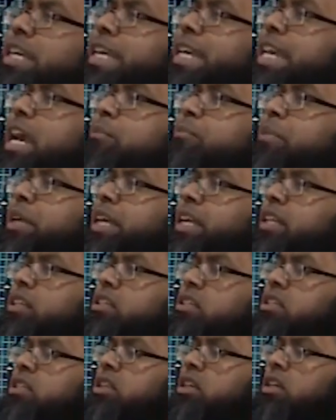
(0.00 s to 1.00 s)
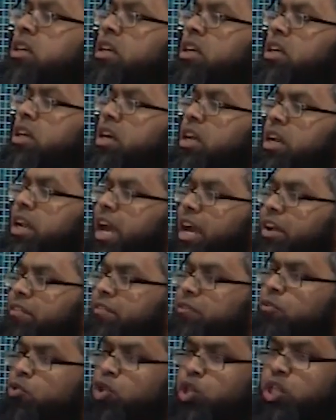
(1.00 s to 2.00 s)
here means like
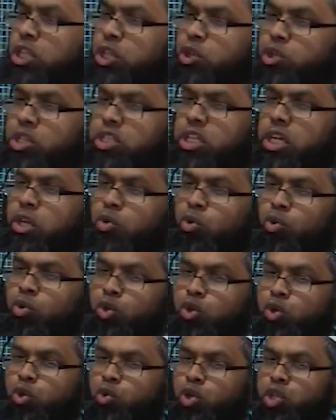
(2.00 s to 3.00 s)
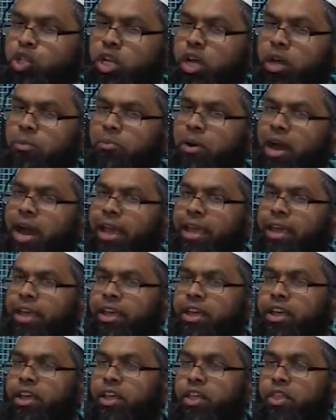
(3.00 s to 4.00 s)
forcing your son or daughter
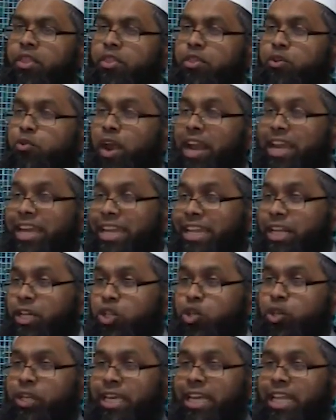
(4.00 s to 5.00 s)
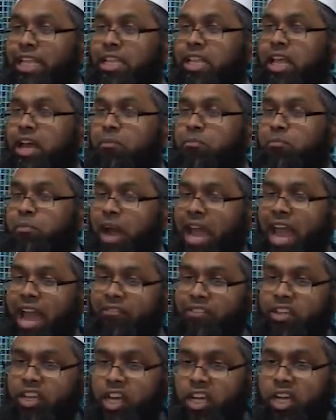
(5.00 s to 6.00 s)
by threatening to kill them, by
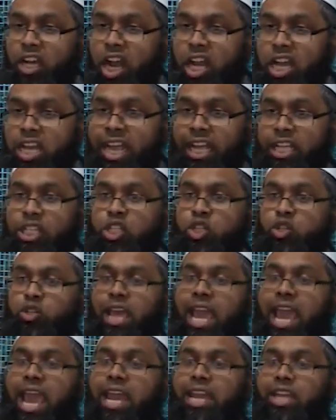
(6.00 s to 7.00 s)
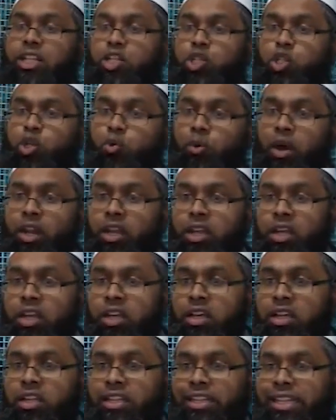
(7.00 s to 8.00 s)
having a gun next to their head and so on.
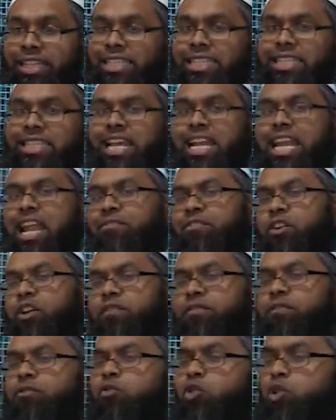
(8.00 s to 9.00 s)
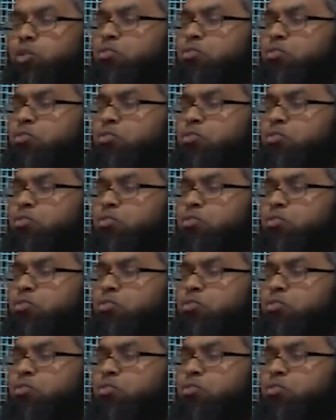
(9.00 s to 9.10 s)
This is the level of force.